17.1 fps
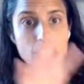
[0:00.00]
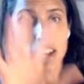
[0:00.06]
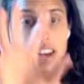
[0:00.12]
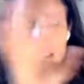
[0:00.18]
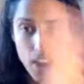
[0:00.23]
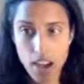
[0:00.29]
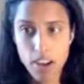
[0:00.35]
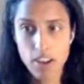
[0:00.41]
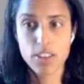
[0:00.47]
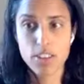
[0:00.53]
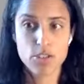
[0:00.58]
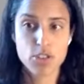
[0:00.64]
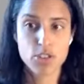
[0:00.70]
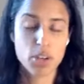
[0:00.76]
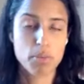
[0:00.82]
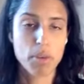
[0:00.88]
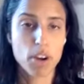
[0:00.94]
a non
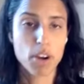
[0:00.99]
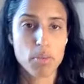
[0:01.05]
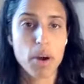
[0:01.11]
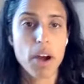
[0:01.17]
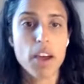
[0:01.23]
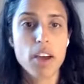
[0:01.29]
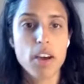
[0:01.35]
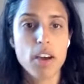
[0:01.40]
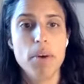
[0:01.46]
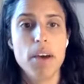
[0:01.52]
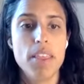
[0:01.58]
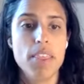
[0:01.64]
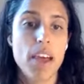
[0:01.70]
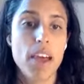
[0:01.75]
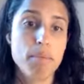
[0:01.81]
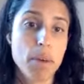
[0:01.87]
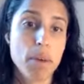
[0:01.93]
allergic microbiome,
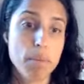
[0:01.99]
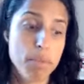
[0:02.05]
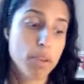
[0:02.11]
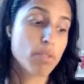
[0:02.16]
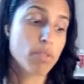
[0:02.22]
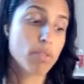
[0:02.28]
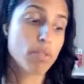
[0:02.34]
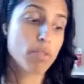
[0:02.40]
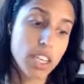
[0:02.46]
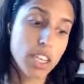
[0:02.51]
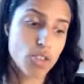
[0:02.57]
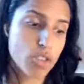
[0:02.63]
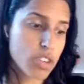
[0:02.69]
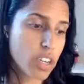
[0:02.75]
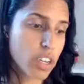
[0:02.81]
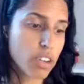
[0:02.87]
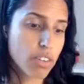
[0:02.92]
and that might be a really
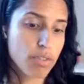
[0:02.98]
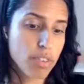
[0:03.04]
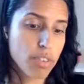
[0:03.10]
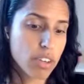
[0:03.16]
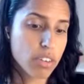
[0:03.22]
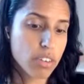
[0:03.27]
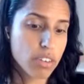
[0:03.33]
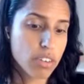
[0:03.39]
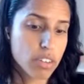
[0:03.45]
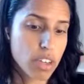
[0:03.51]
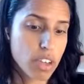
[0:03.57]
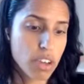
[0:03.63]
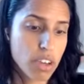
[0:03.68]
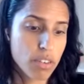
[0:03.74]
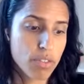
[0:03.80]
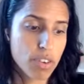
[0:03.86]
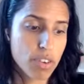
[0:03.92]
interesting field
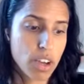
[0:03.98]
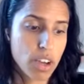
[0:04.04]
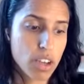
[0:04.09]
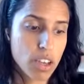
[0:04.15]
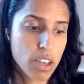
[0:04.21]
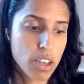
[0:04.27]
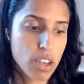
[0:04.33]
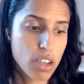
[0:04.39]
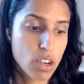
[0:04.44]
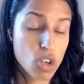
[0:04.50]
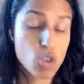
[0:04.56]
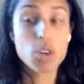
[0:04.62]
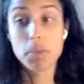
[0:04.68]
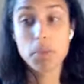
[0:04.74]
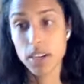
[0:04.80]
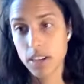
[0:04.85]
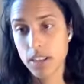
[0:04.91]
of uh,
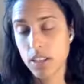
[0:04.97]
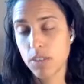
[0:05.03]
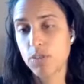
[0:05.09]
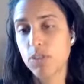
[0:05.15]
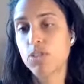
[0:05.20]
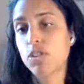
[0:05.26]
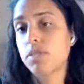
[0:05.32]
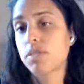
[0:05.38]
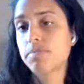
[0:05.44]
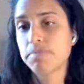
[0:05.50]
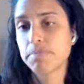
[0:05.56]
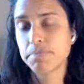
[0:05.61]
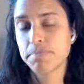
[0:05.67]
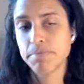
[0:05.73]
treatment in the future.